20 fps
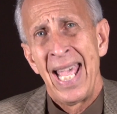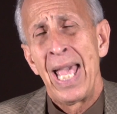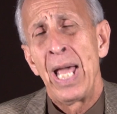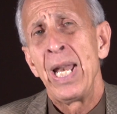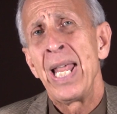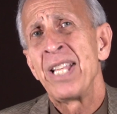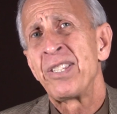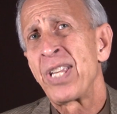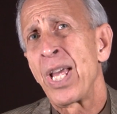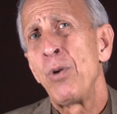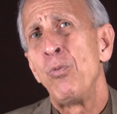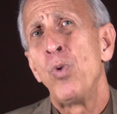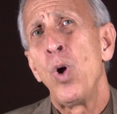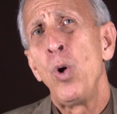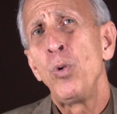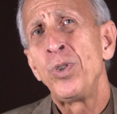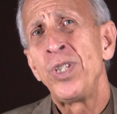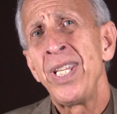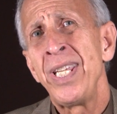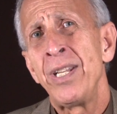And as I
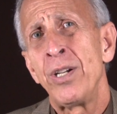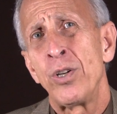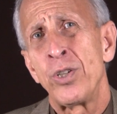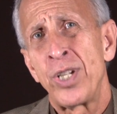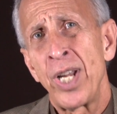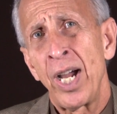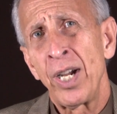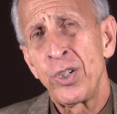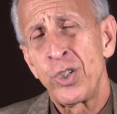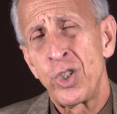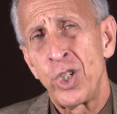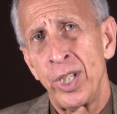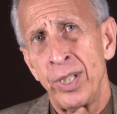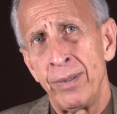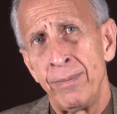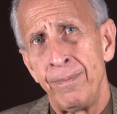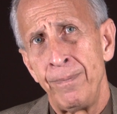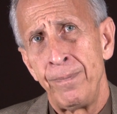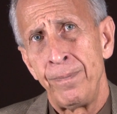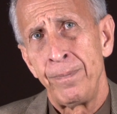wrote the
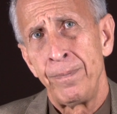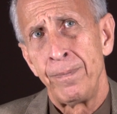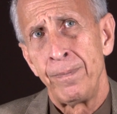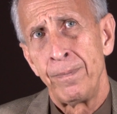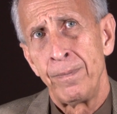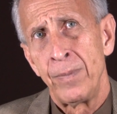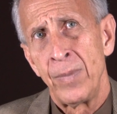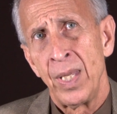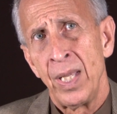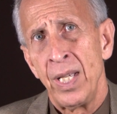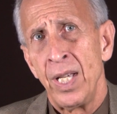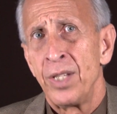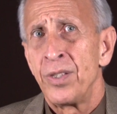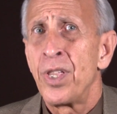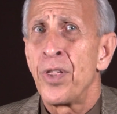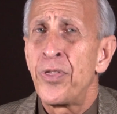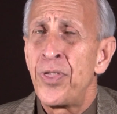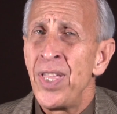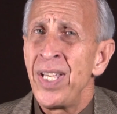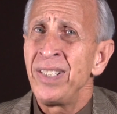introduction,
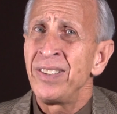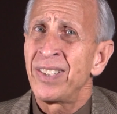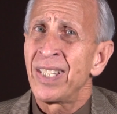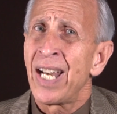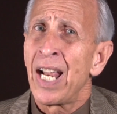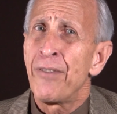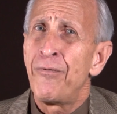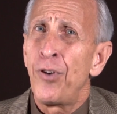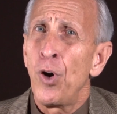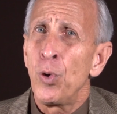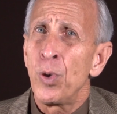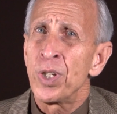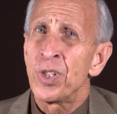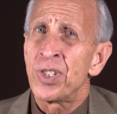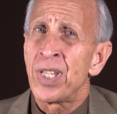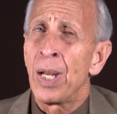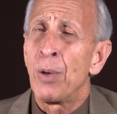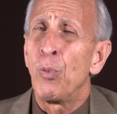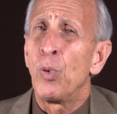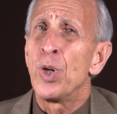the things that I
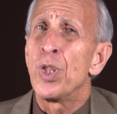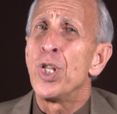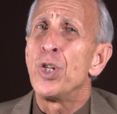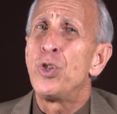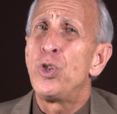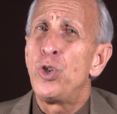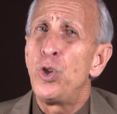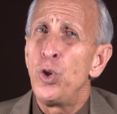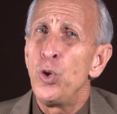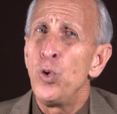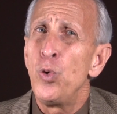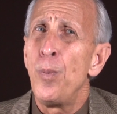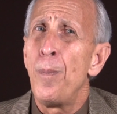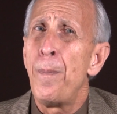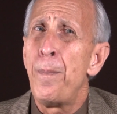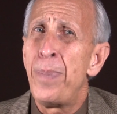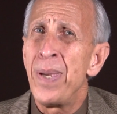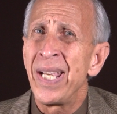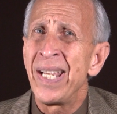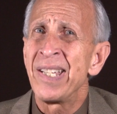focused on were the two
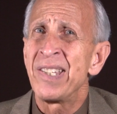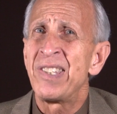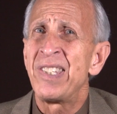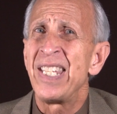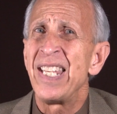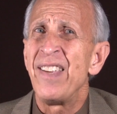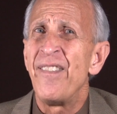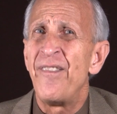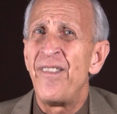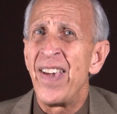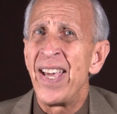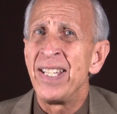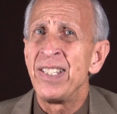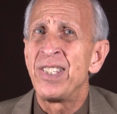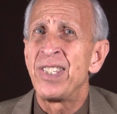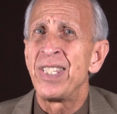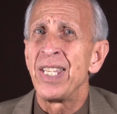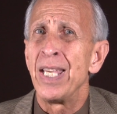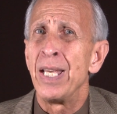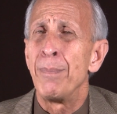biggest
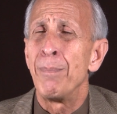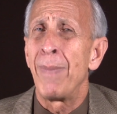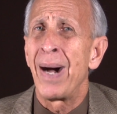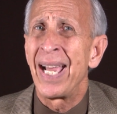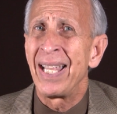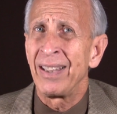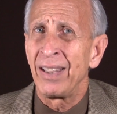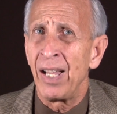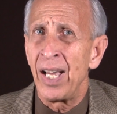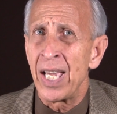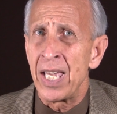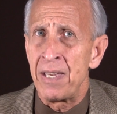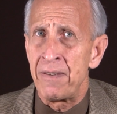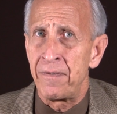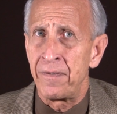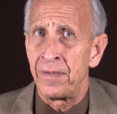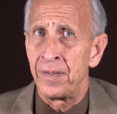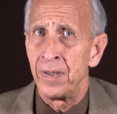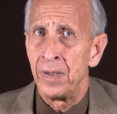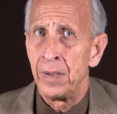events in my
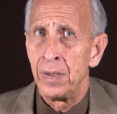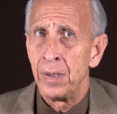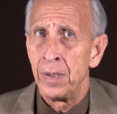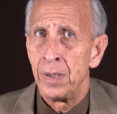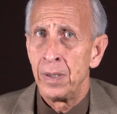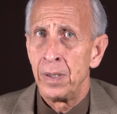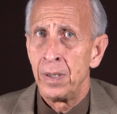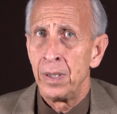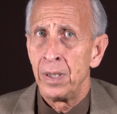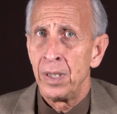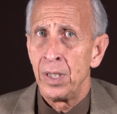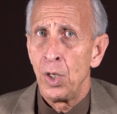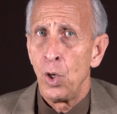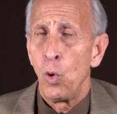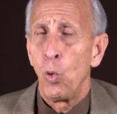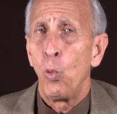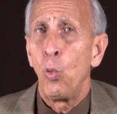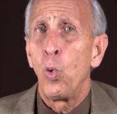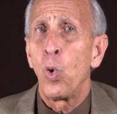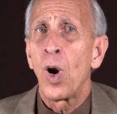life
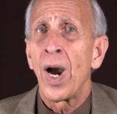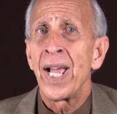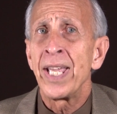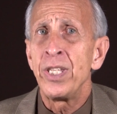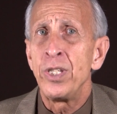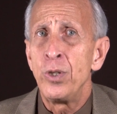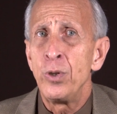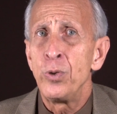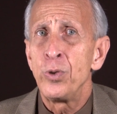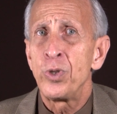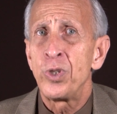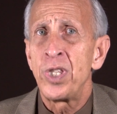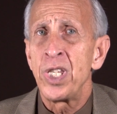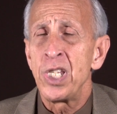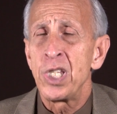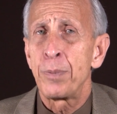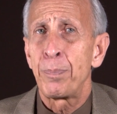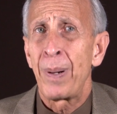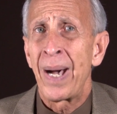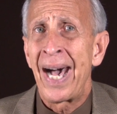where I used
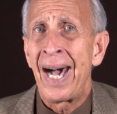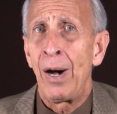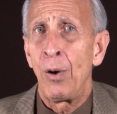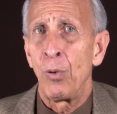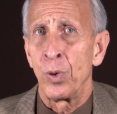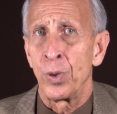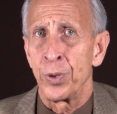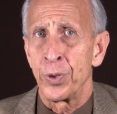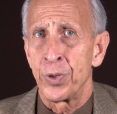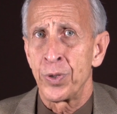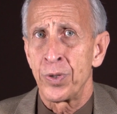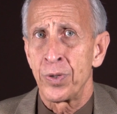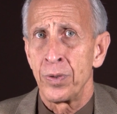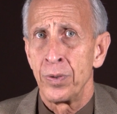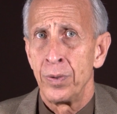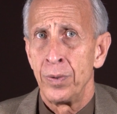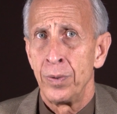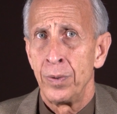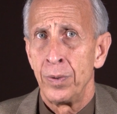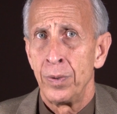these powers
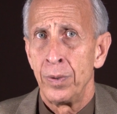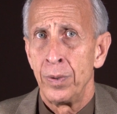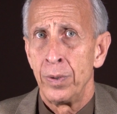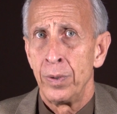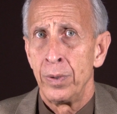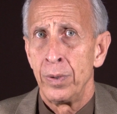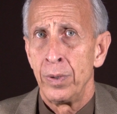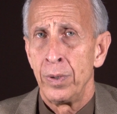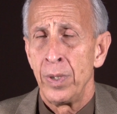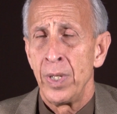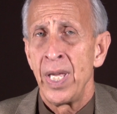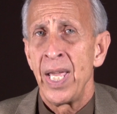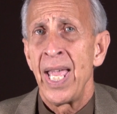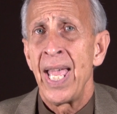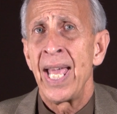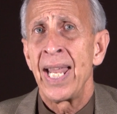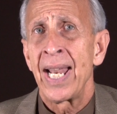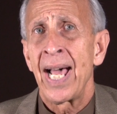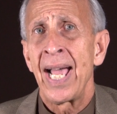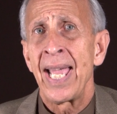
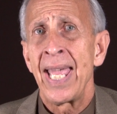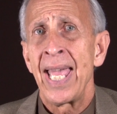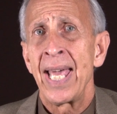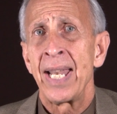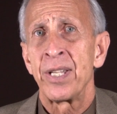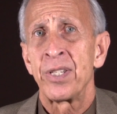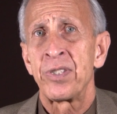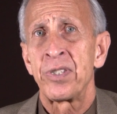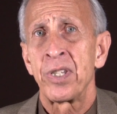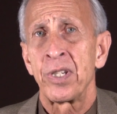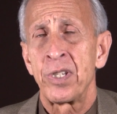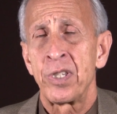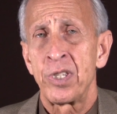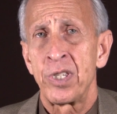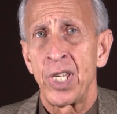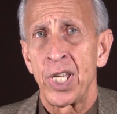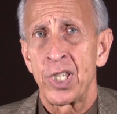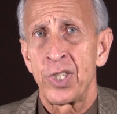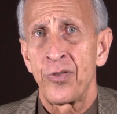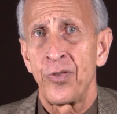and I had a
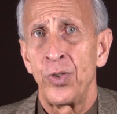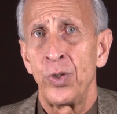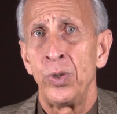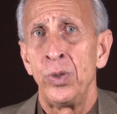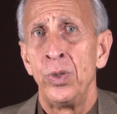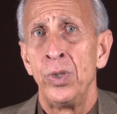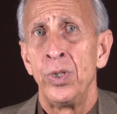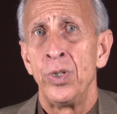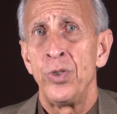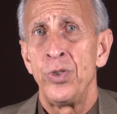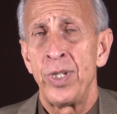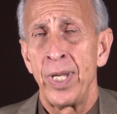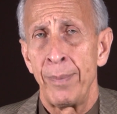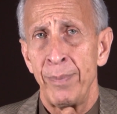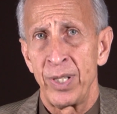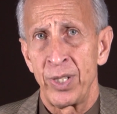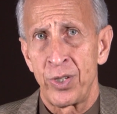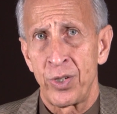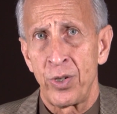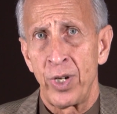successful
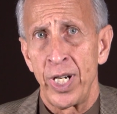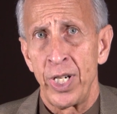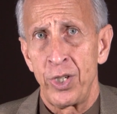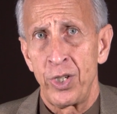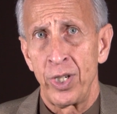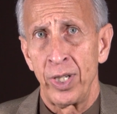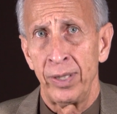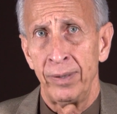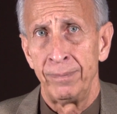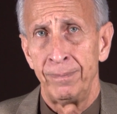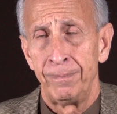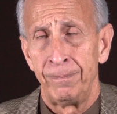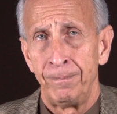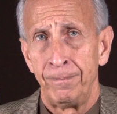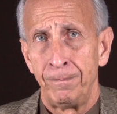demonstration.